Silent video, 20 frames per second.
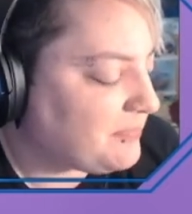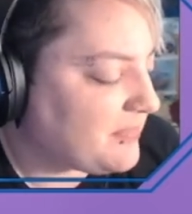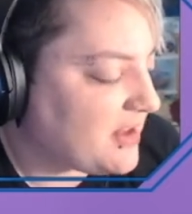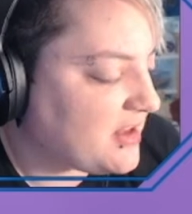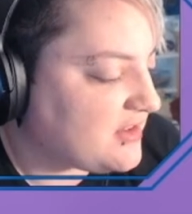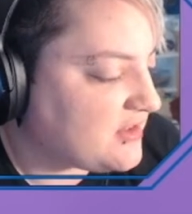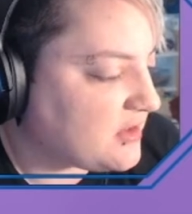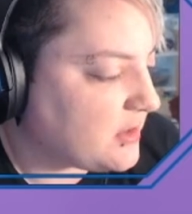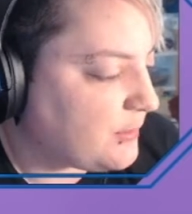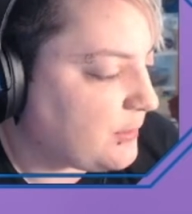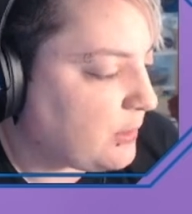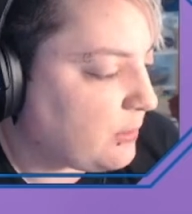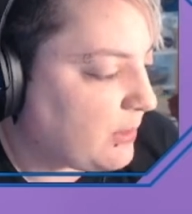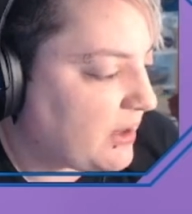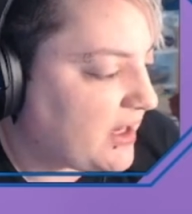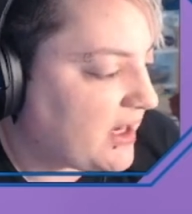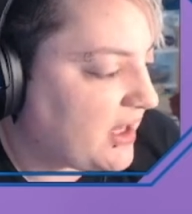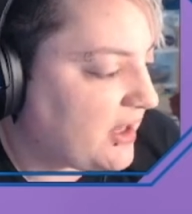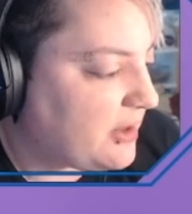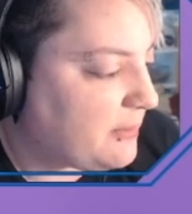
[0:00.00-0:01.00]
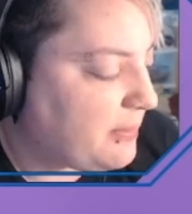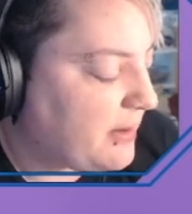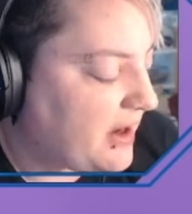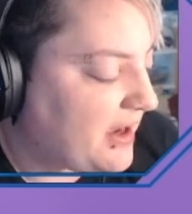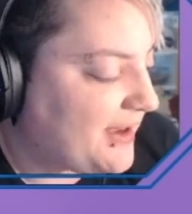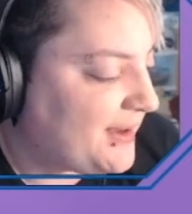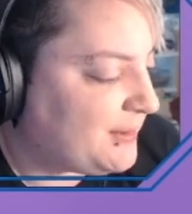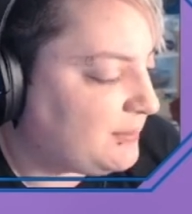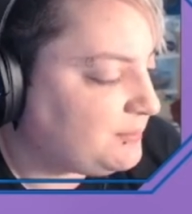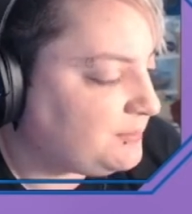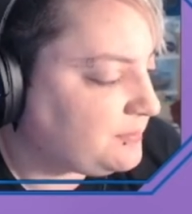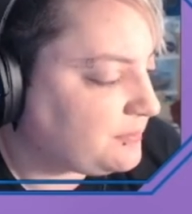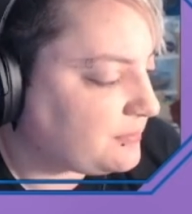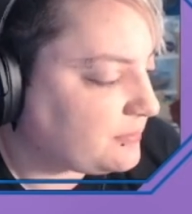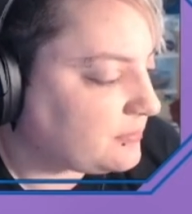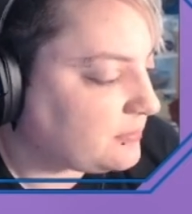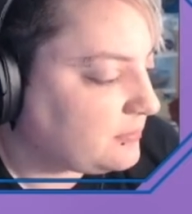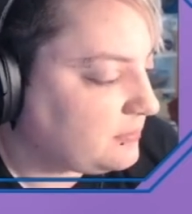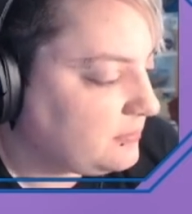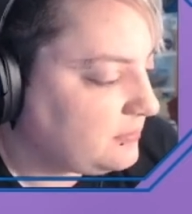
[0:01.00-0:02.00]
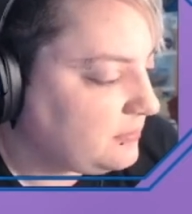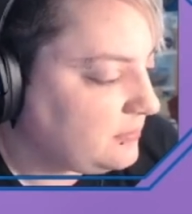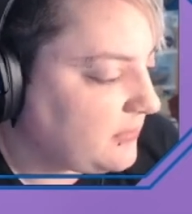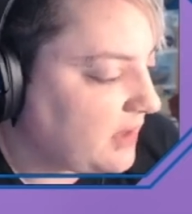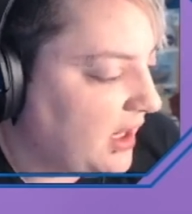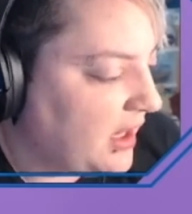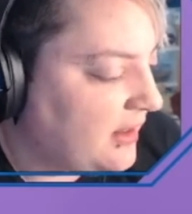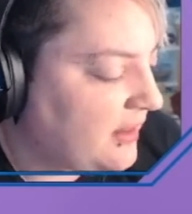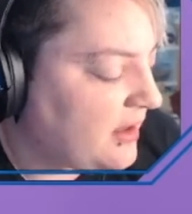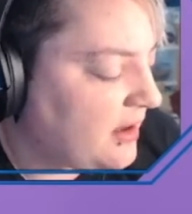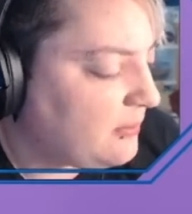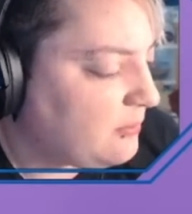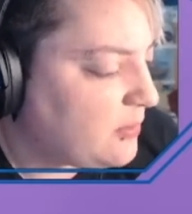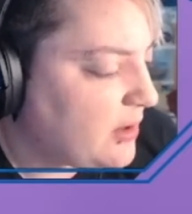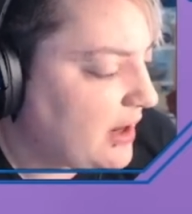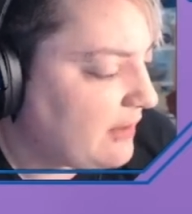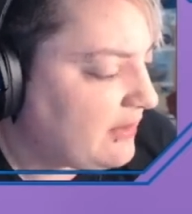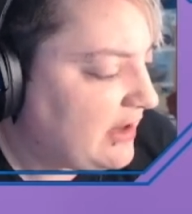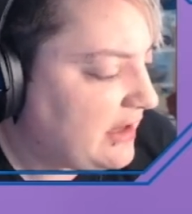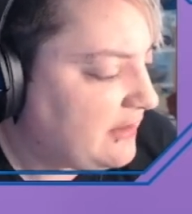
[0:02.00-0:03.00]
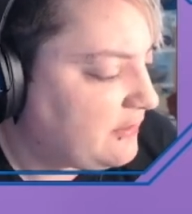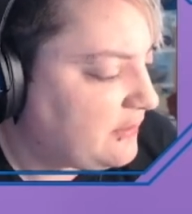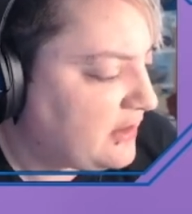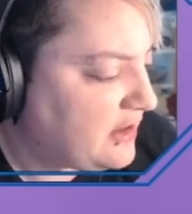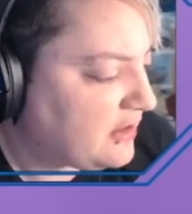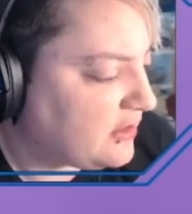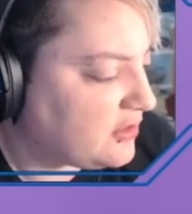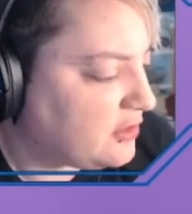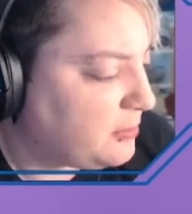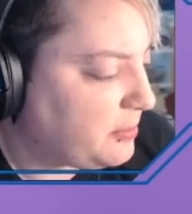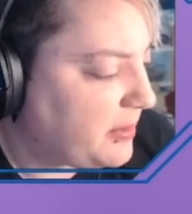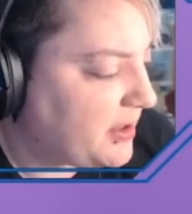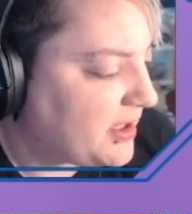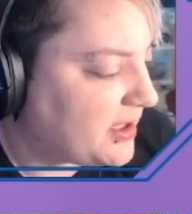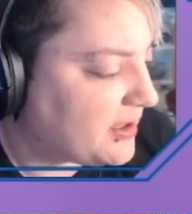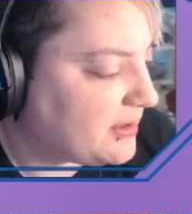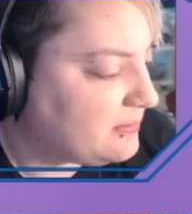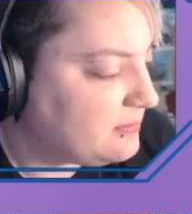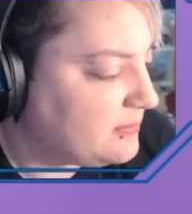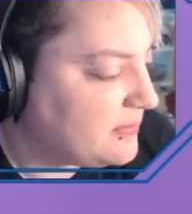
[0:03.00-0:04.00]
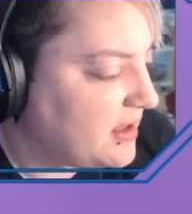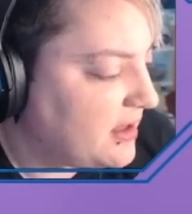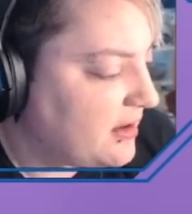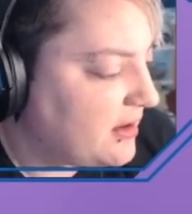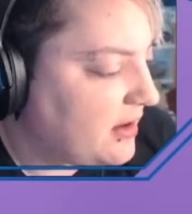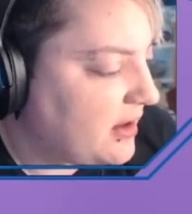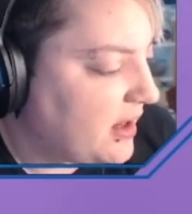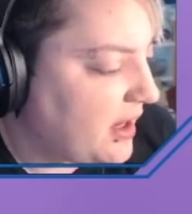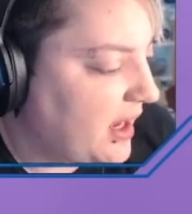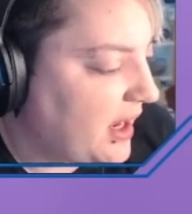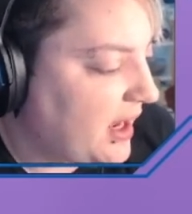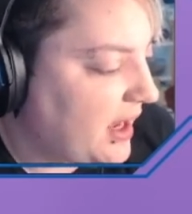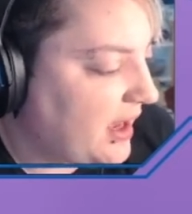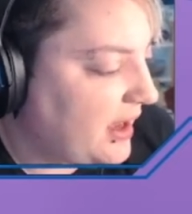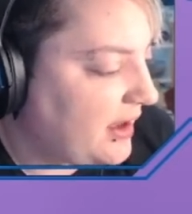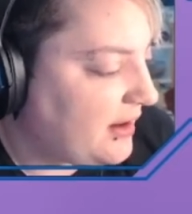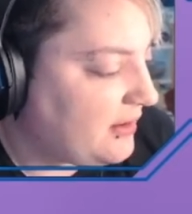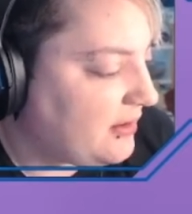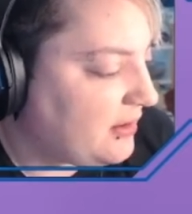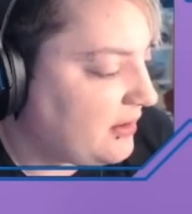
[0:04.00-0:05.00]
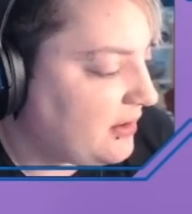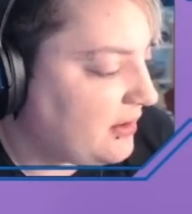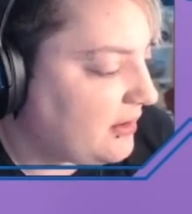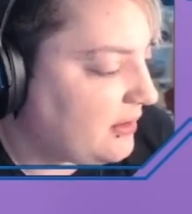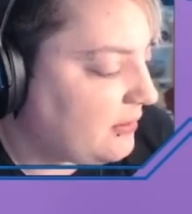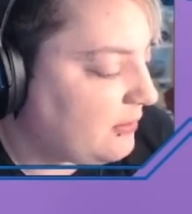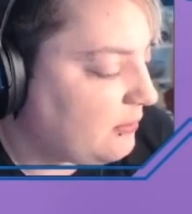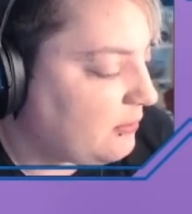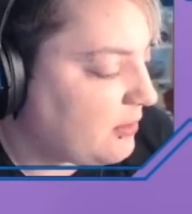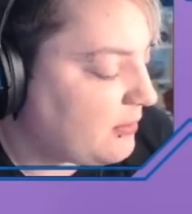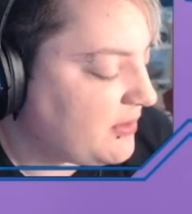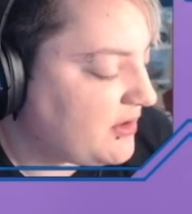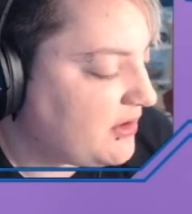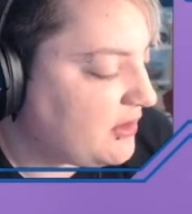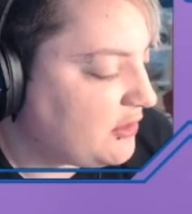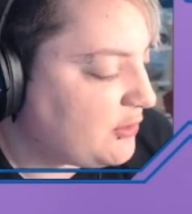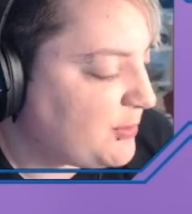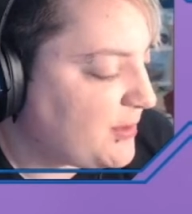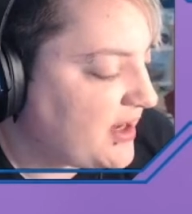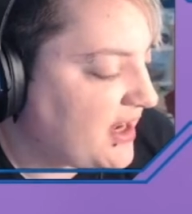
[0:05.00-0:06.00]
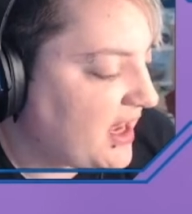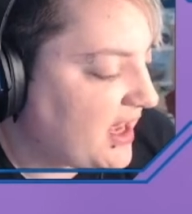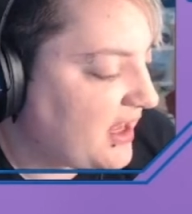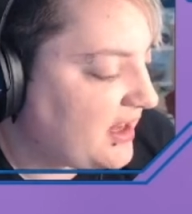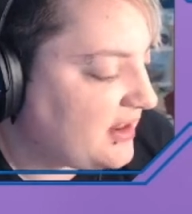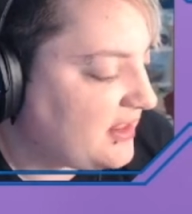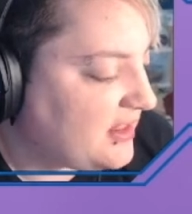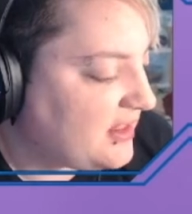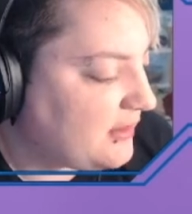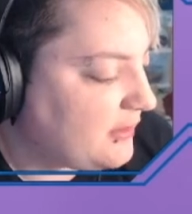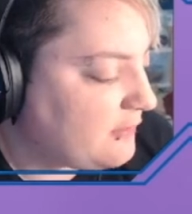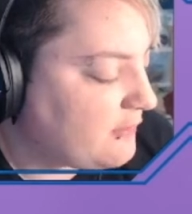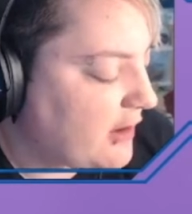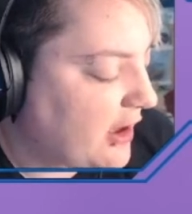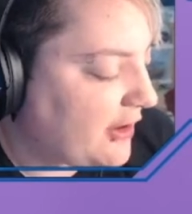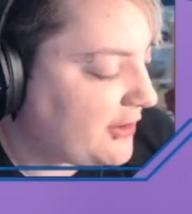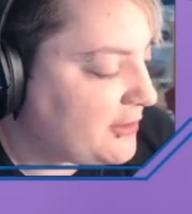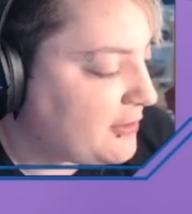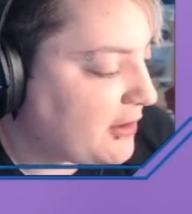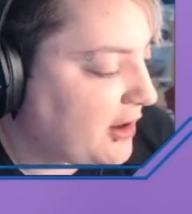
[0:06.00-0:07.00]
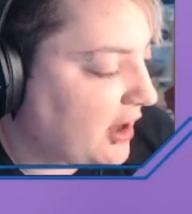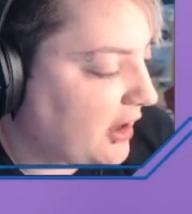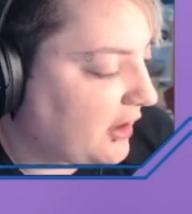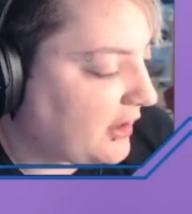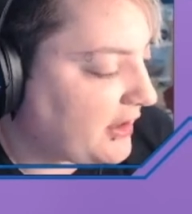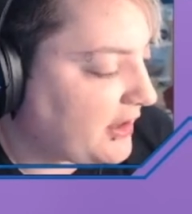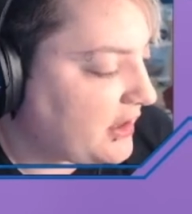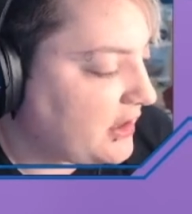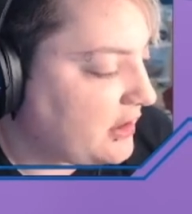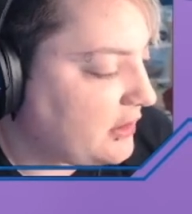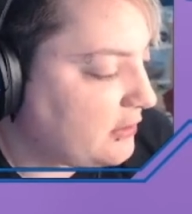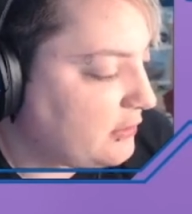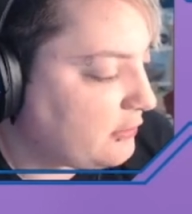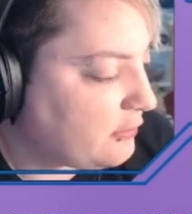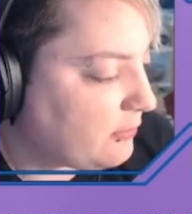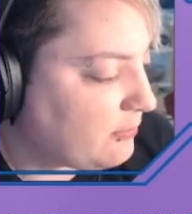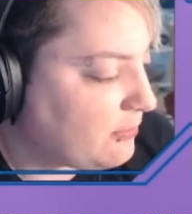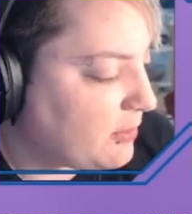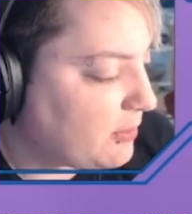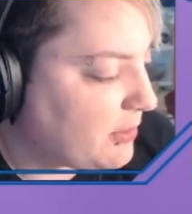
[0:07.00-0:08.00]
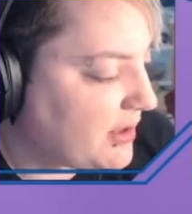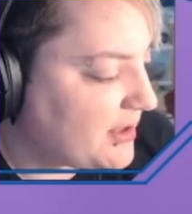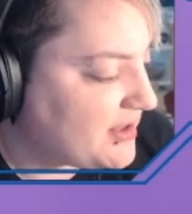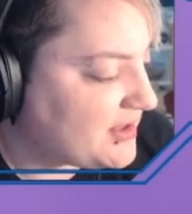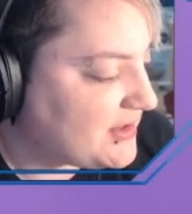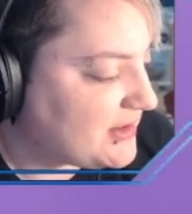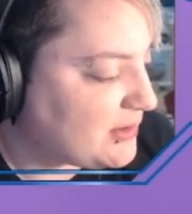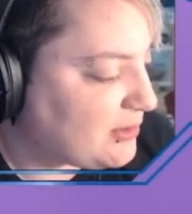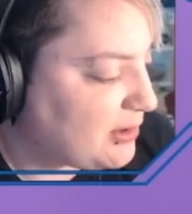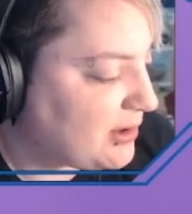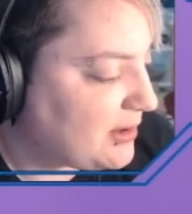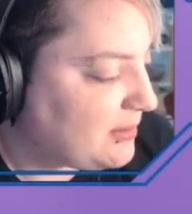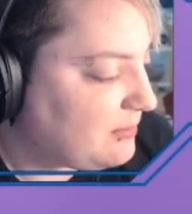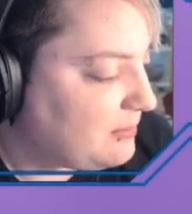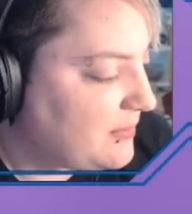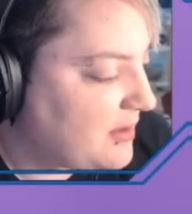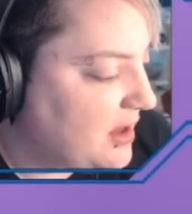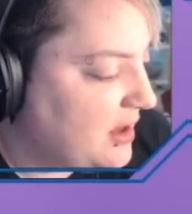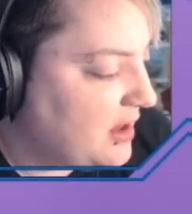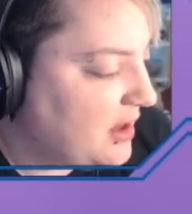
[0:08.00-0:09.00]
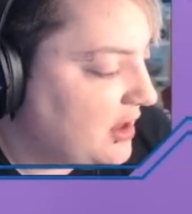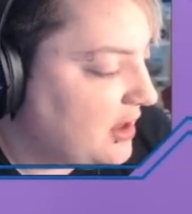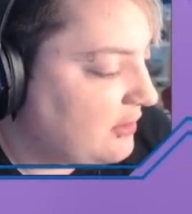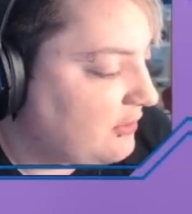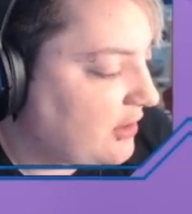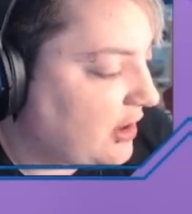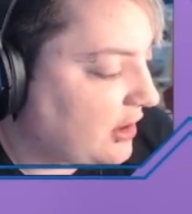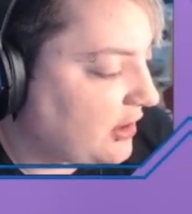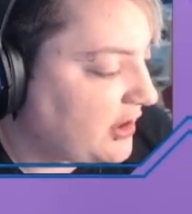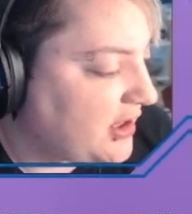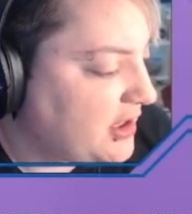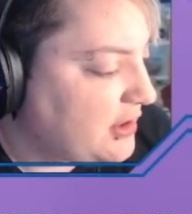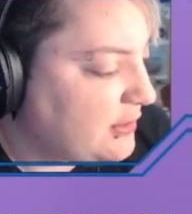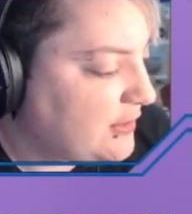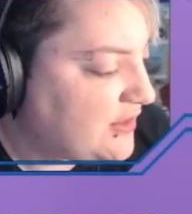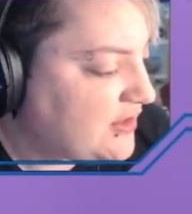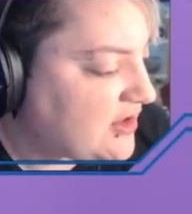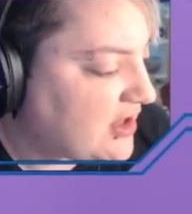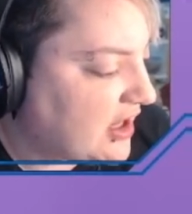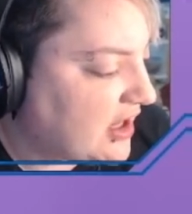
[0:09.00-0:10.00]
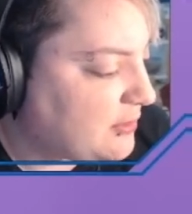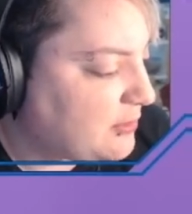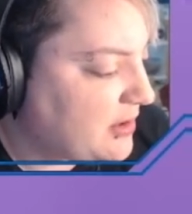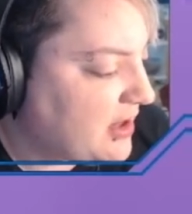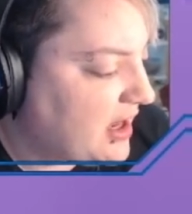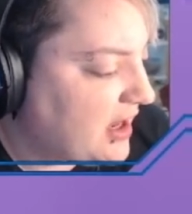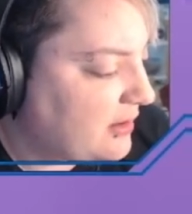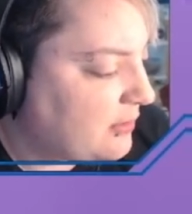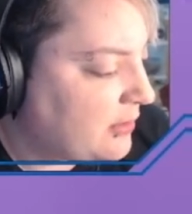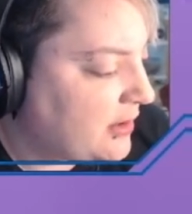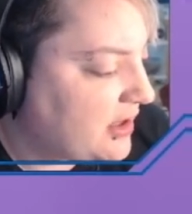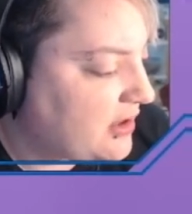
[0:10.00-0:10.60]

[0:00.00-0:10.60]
server running on the Pi. And then we have an infinite loop here. And what we do is we get the value color queue from the Redis store. If color queue is none, we